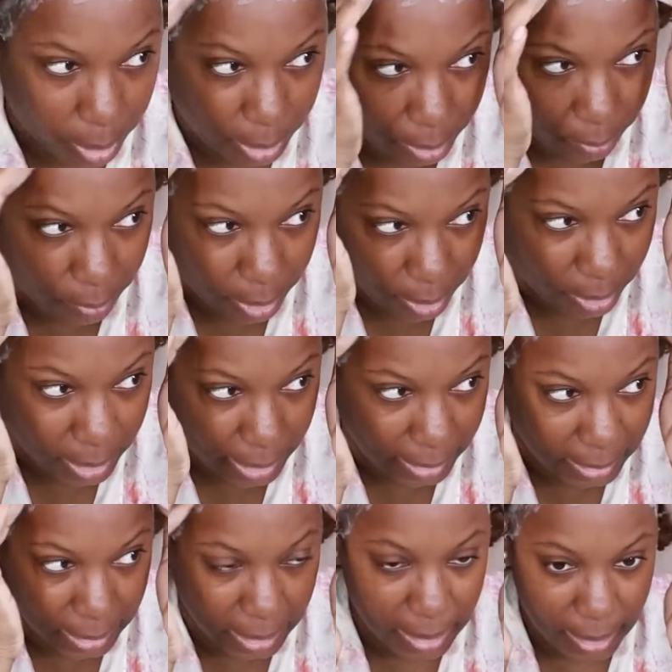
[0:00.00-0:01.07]
Work it around
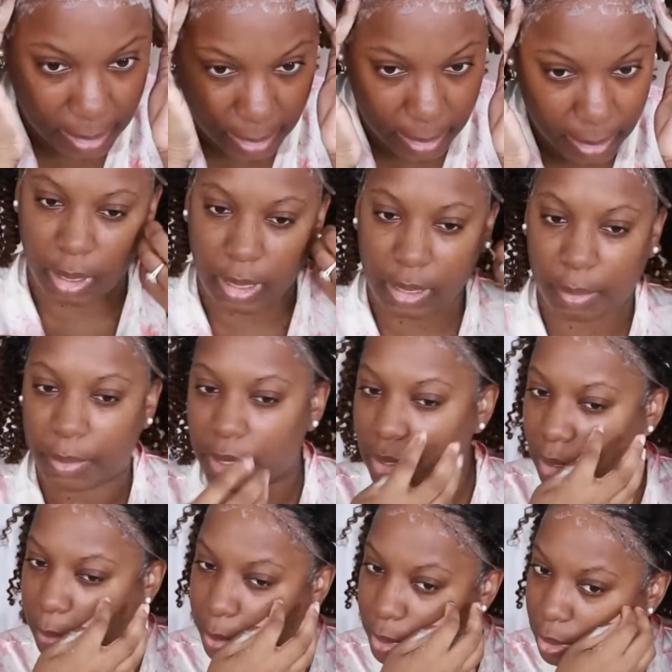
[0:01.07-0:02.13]
like this. and then we're
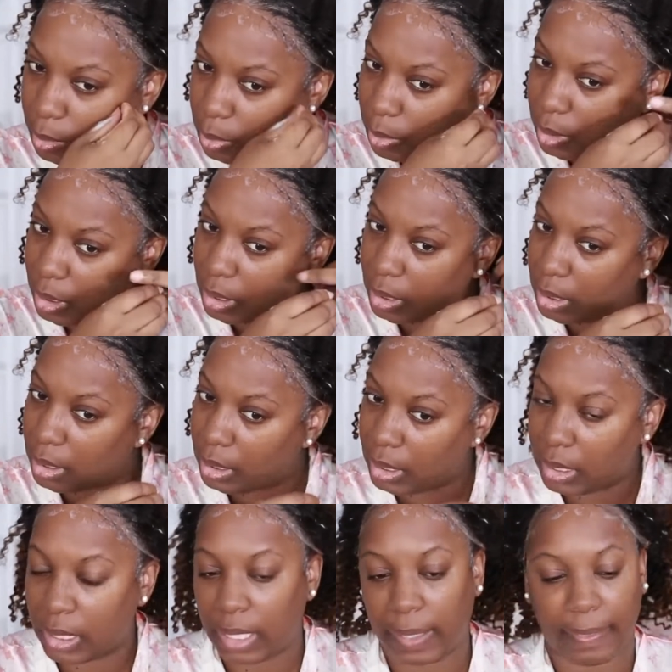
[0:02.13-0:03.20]
just gonna put on
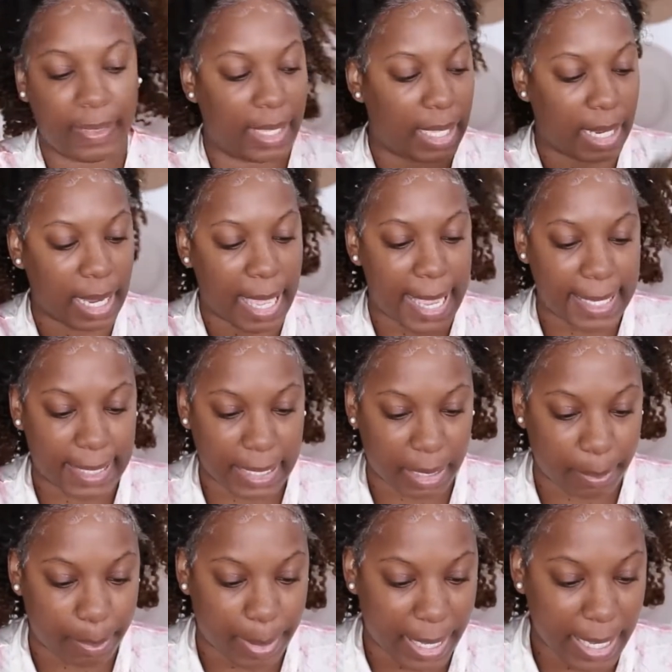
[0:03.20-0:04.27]
the
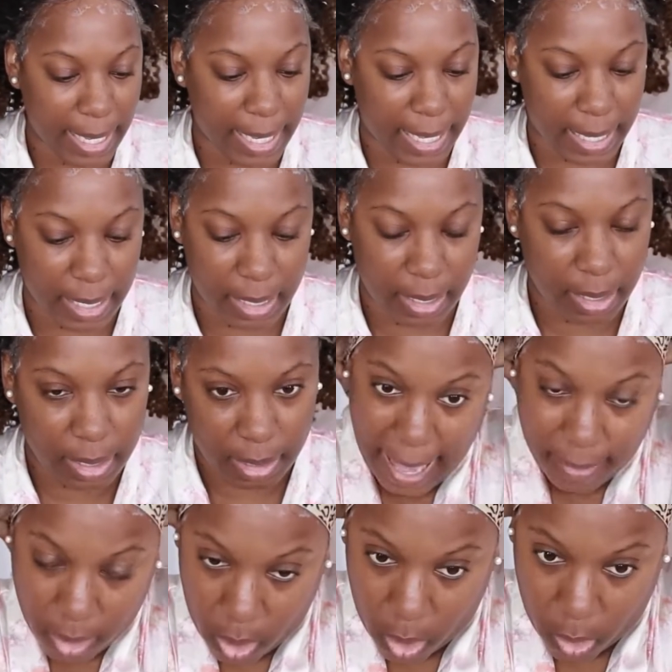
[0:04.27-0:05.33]
elastic band.
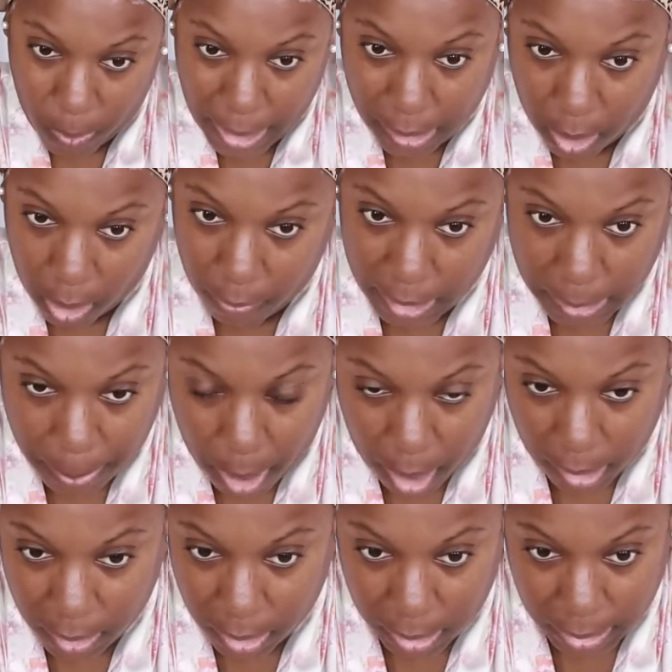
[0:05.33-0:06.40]
As always, all these
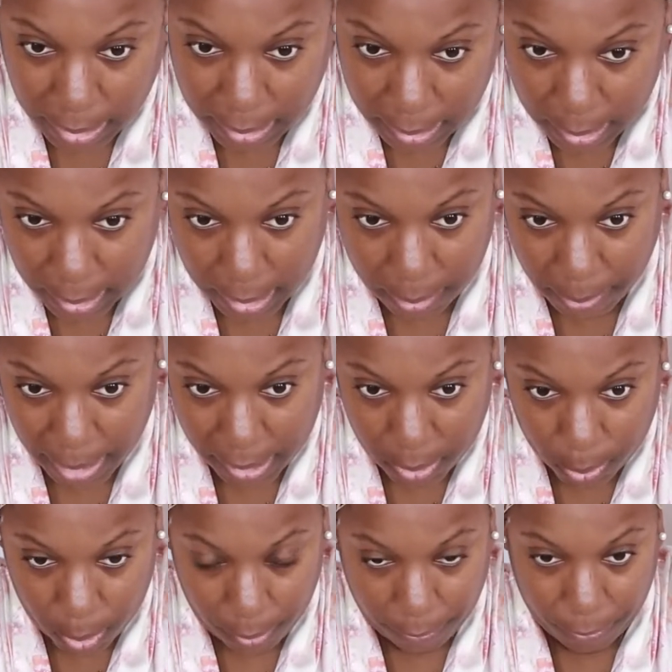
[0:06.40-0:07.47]
products are linked in my
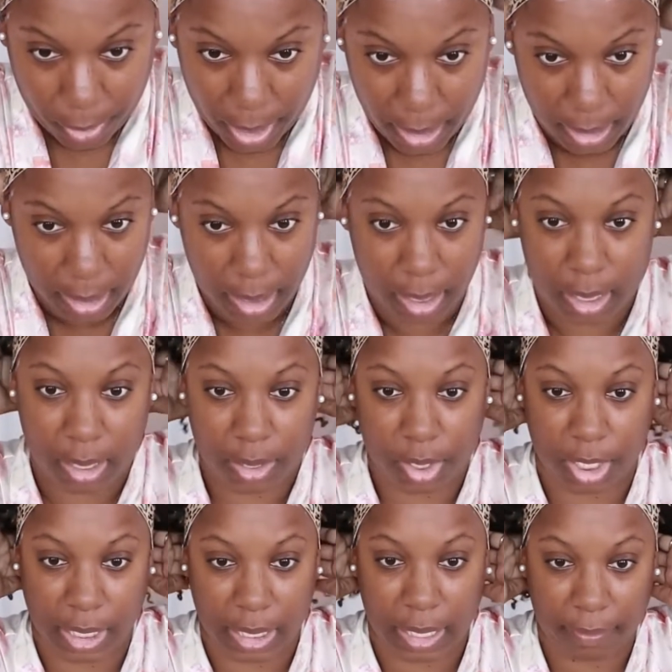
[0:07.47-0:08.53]
storefront,
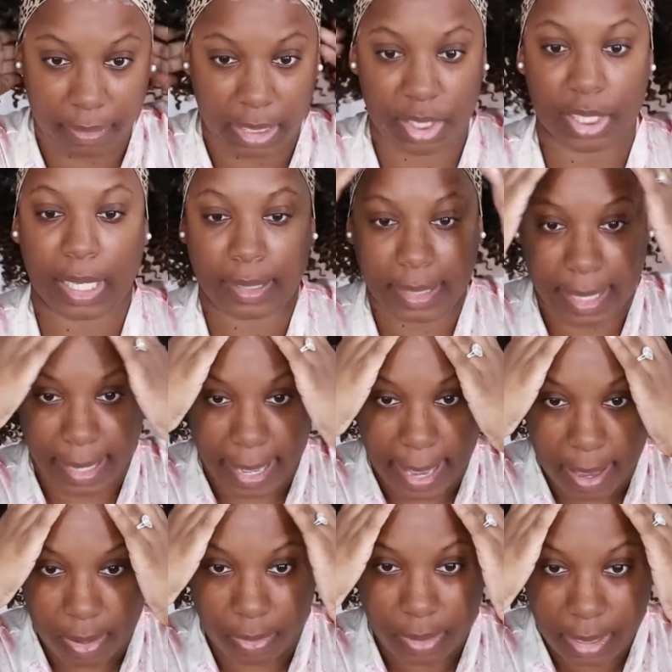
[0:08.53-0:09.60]
so you can definitely check that
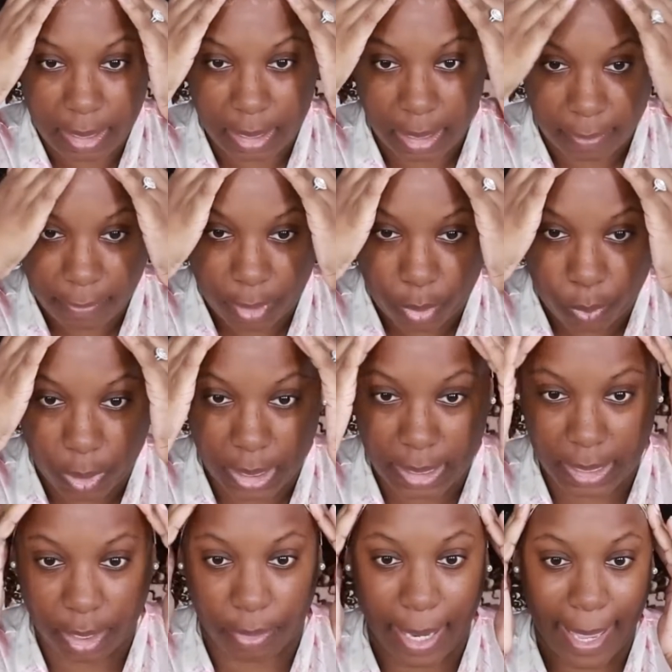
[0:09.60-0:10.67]
out if you want
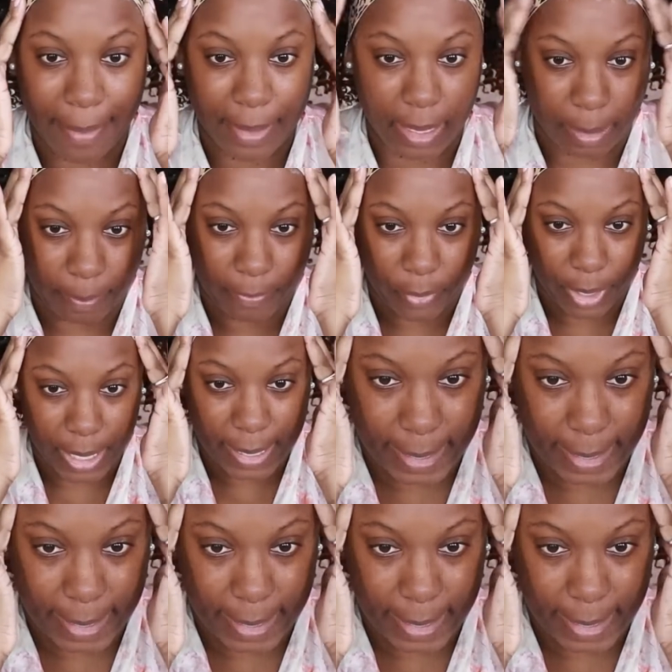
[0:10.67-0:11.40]
to grab some for